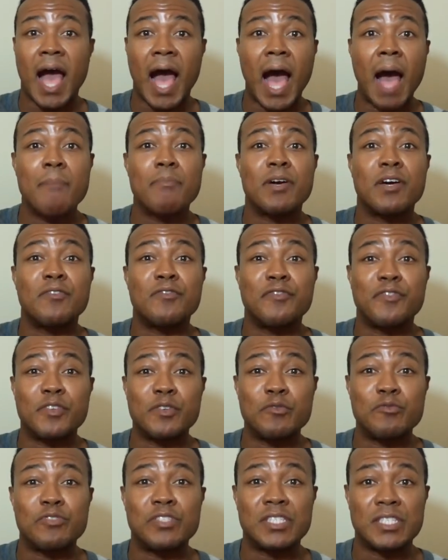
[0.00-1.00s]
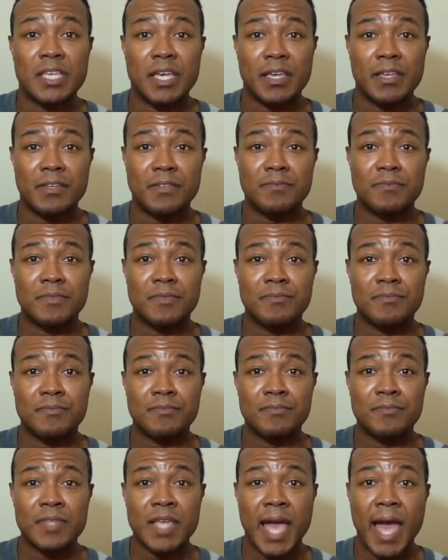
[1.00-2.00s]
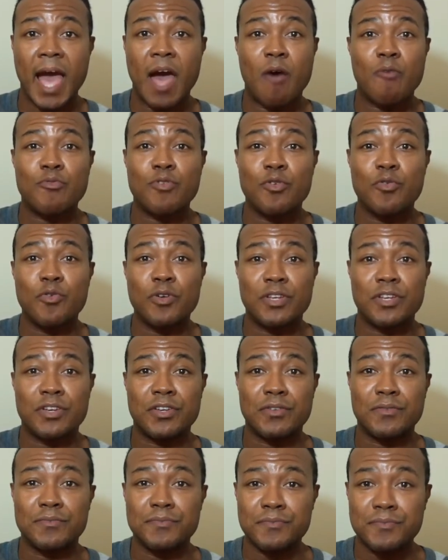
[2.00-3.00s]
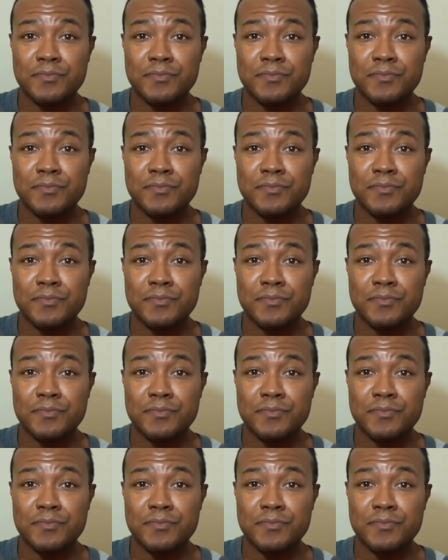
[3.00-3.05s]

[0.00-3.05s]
I'm confused as hell. I don't know what to do.